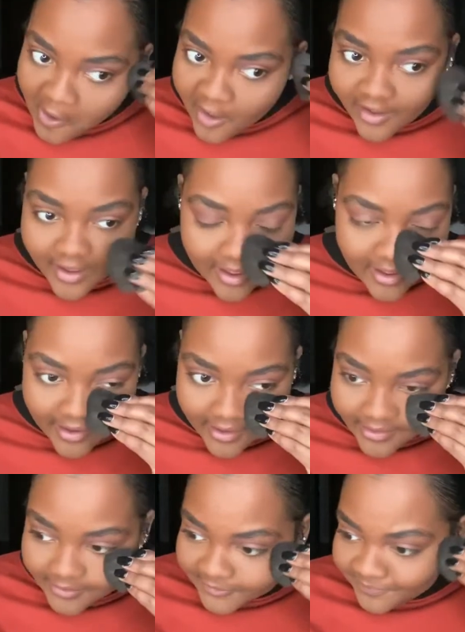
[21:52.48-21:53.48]

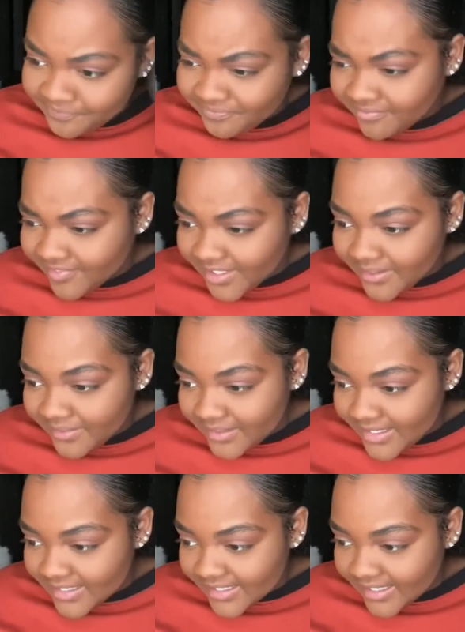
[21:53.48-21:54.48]
then, what
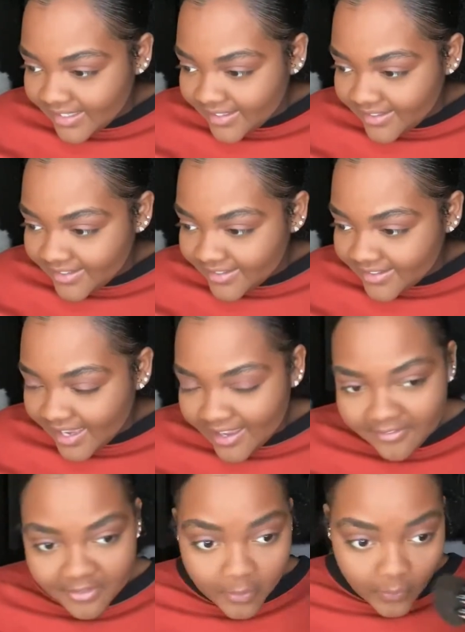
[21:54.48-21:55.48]
is it? Day
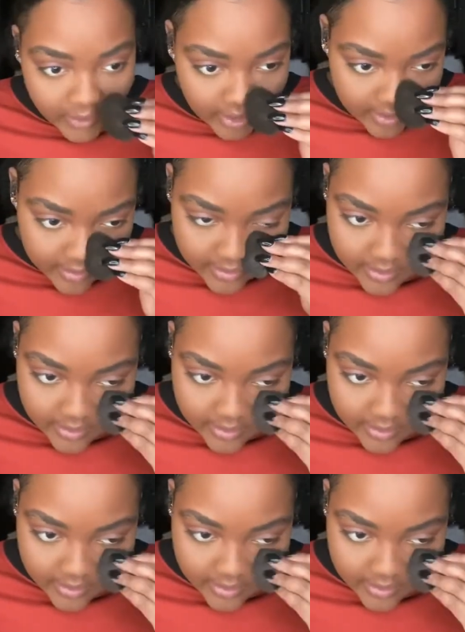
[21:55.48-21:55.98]
of the week.